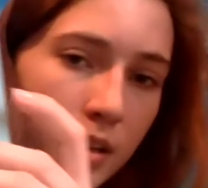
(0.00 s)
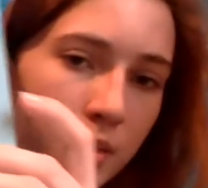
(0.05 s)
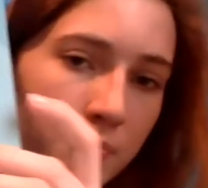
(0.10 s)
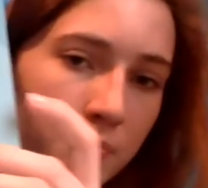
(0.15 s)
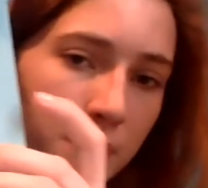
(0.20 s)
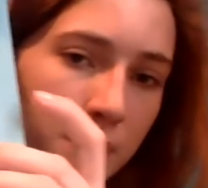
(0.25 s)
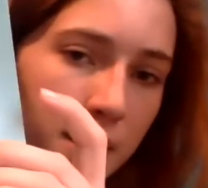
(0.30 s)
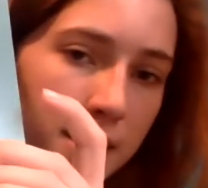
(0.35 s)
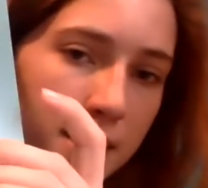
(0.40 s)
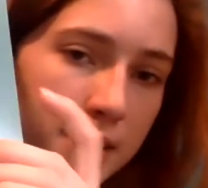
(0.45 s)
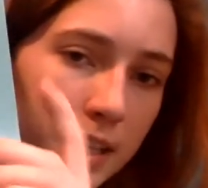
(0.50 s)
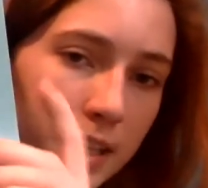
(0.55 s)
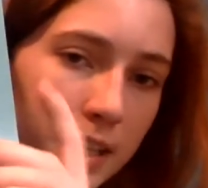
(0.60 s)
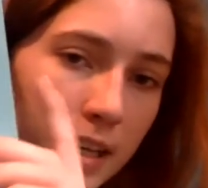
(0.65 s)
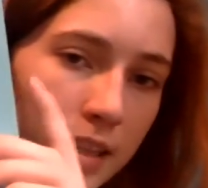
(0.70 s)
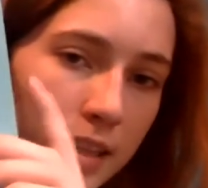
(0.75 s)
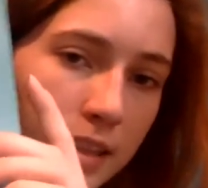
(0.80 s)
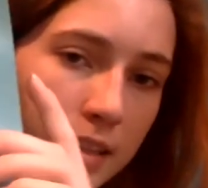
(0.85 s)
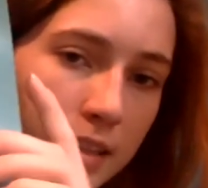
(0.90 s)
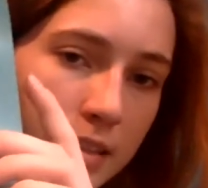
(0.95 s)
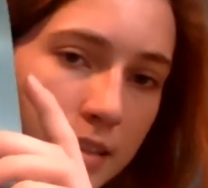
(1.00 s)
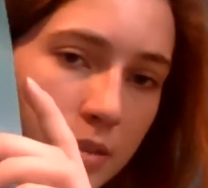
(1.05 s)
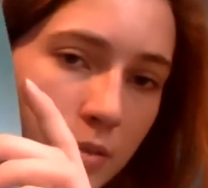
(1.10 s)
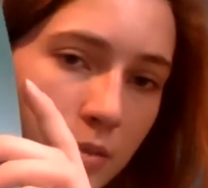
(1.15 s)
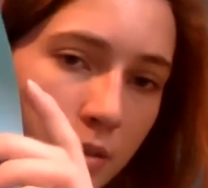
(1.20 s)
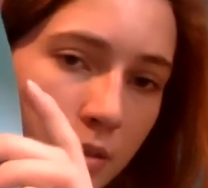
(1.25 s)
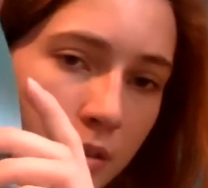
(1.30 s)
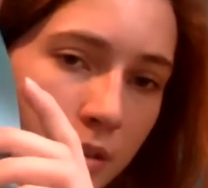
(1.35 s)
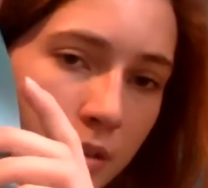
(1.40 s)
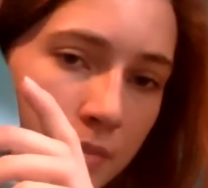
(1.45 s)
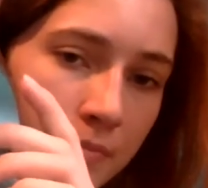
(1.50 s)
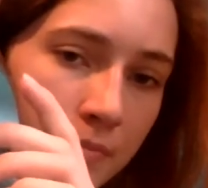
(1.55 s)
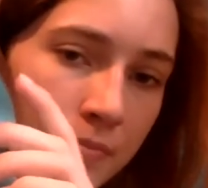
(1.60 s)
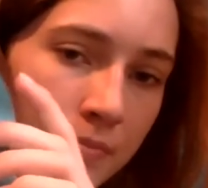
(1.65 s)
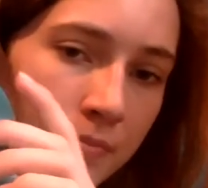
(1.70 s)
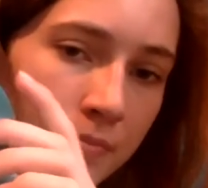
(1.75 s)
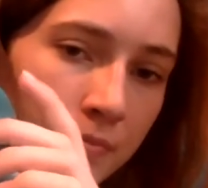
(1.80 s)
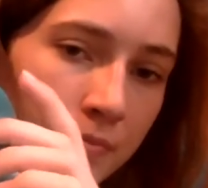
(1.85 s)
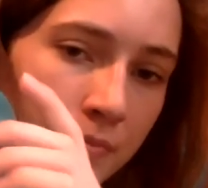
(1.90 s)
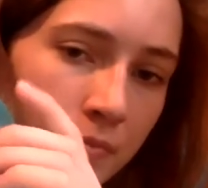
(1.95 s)
I'm going to take this corner
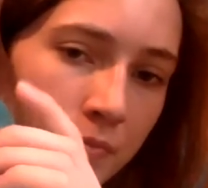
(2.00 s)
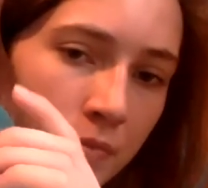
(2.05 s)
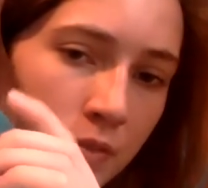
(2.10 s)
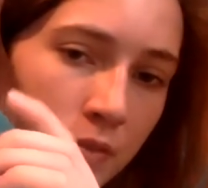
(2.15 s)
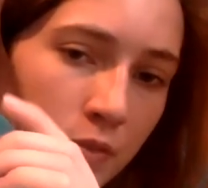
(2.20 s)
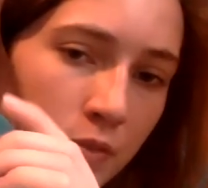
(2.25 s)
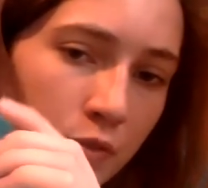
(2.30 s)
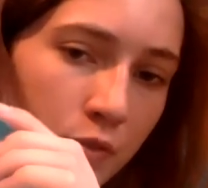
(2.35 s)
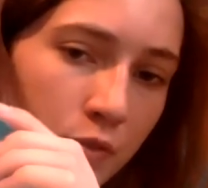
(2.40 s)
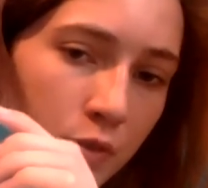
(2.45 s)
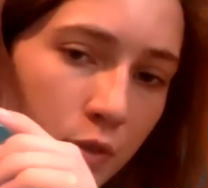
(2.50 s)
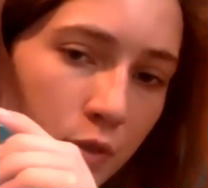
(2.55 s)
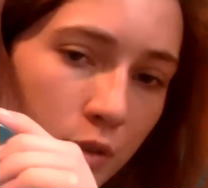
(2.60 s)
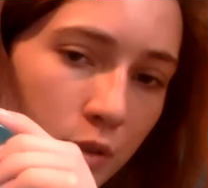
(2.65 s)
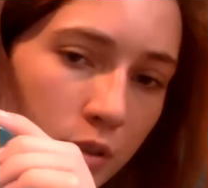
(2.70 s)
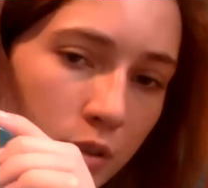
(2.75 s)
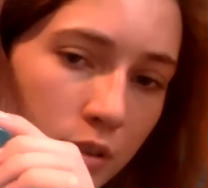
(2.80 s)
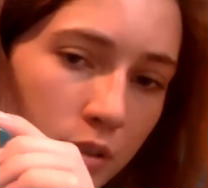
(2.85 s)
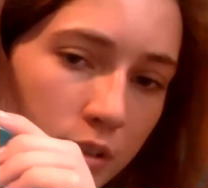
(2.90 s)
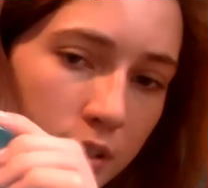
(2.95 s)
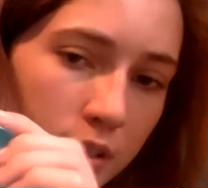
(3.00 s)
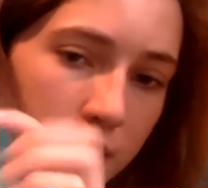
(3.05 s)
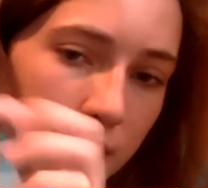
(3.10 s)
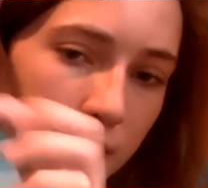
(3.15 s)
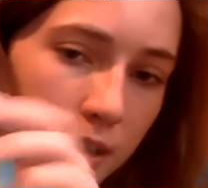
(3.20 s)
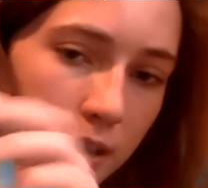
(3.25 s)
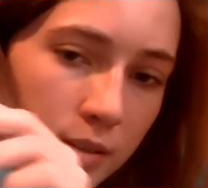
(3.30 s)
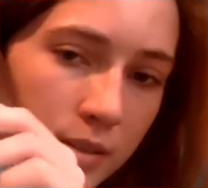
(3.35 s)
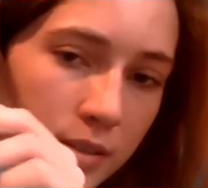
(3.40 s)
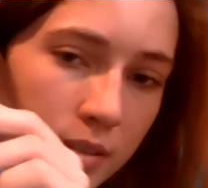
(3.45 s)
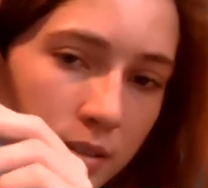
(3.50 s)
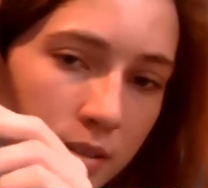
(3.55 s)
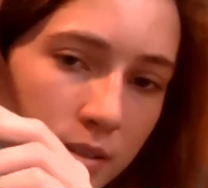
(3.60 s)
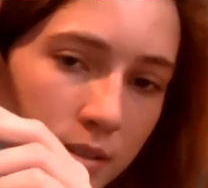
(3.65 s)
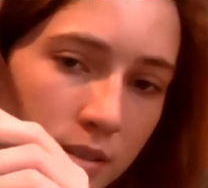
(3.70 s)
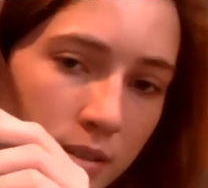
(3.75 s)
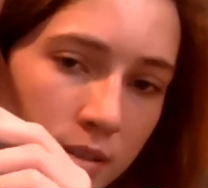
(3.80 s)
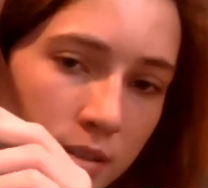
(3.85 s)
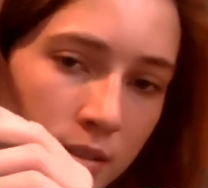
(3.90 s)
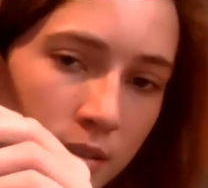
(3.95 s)
and fold it down
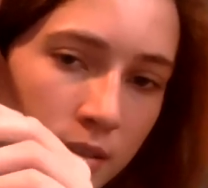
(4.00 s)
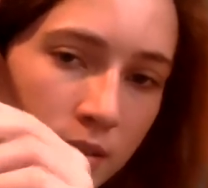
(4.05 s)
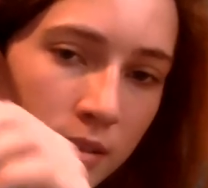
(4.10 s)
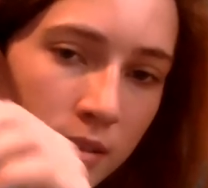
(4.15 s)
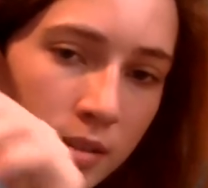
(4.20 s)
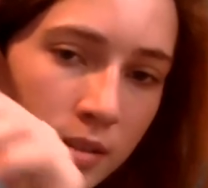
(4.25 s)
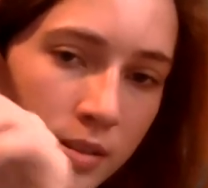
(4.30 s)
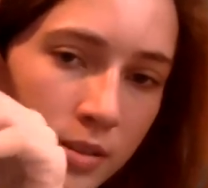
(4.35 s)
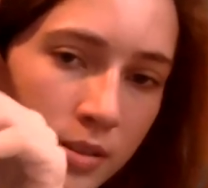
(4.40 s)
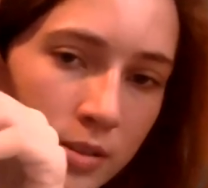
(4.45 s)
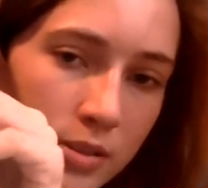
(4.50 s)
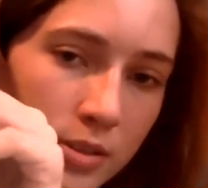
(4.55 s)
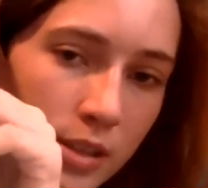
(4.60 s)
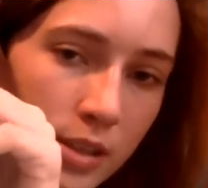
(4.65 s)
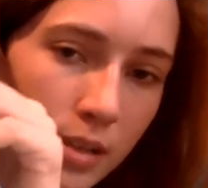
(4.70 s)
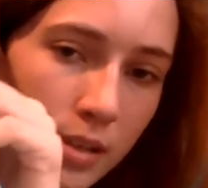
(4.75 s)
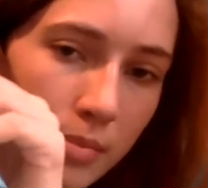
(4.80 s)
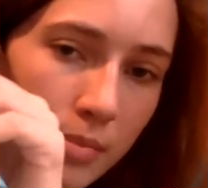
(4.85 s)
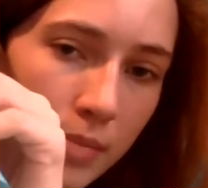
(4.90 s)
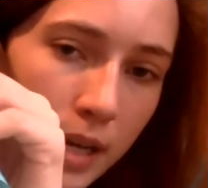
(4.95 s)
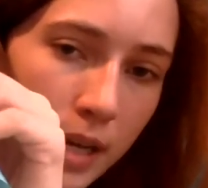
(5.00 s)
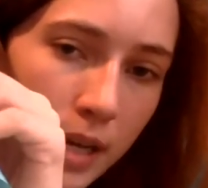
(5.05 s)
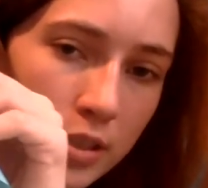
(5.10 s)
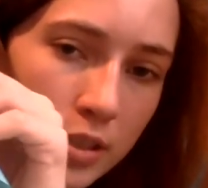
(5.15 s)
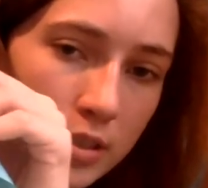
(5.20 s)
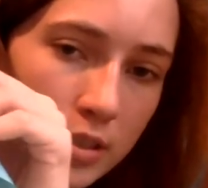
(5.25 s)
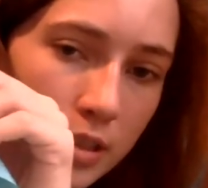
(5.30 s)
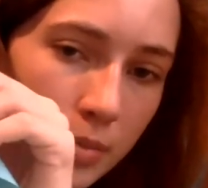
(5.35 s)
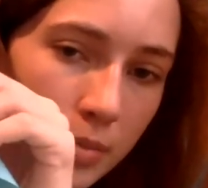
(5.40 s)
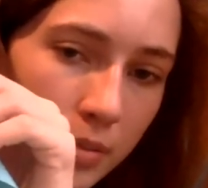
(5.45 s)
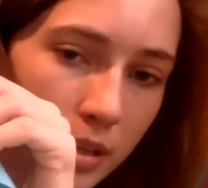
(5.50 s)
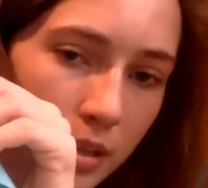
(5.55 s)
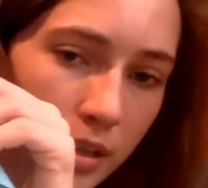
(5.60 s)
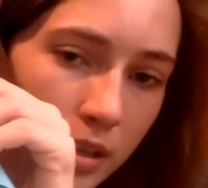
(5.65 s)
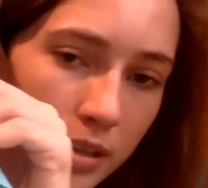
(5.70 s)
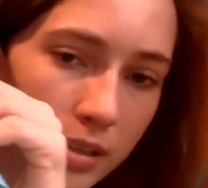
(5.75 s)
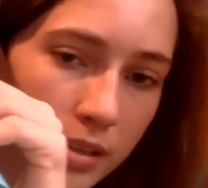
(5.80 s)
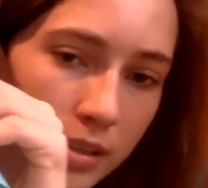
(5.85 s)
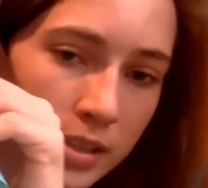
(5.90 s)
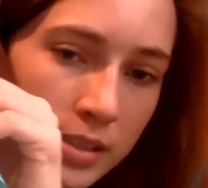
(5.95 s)
so that it matches up
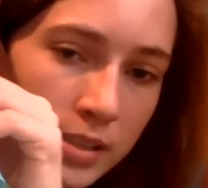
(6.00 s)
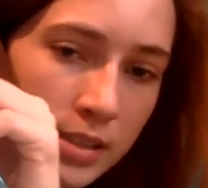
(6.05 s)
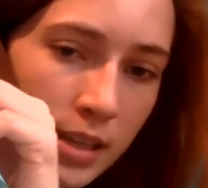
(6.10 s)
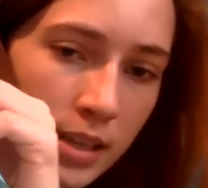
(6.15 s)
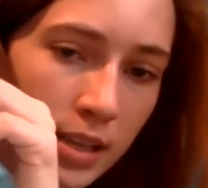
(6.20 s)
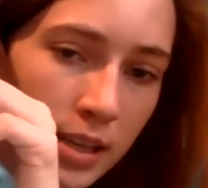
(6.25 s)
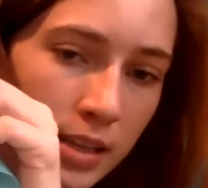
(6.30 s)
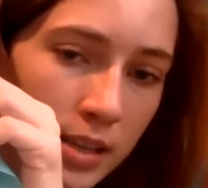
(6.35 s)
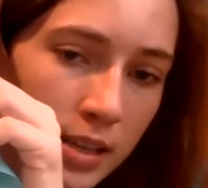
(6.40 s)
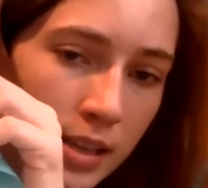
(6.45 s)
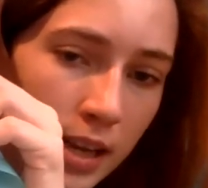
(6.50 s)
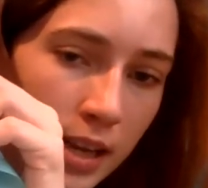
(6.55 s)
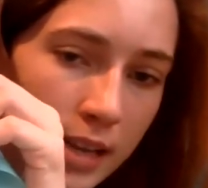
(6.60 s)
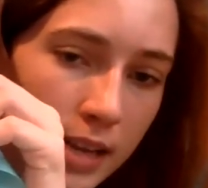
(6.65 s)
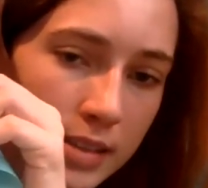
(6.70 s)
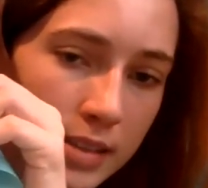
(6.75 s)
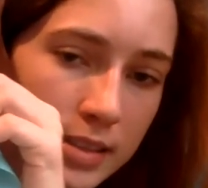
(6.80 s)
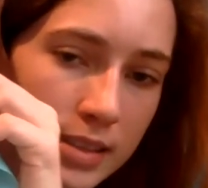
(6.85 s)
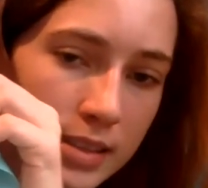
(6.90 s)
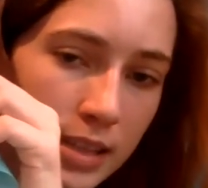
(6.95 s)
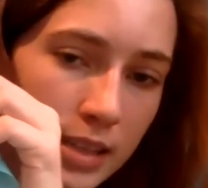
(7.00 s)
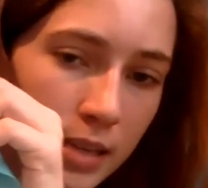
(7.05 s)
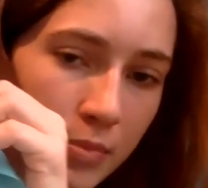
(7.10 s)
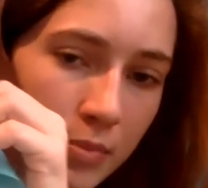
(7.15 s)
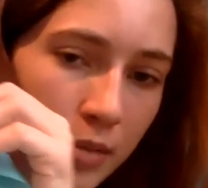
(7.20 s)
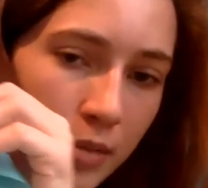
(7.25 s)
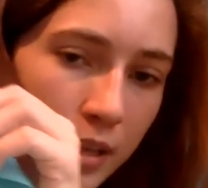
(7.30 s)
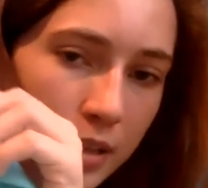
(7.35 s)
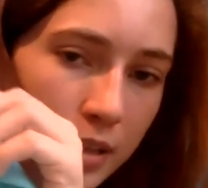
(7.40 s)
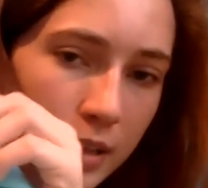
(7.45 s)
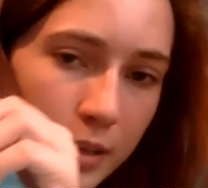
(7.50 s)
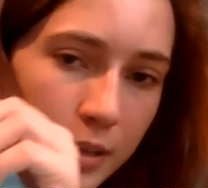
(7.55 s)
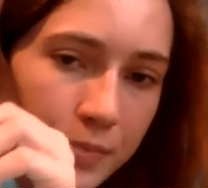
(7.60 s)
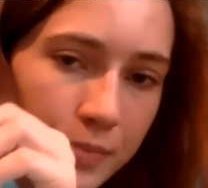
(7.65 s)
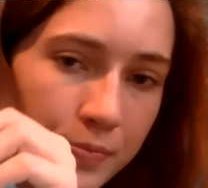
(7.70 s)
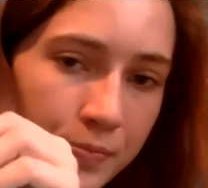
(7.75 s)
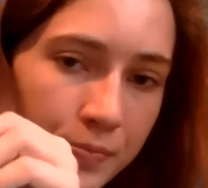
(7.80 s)
along this line and that seam right there.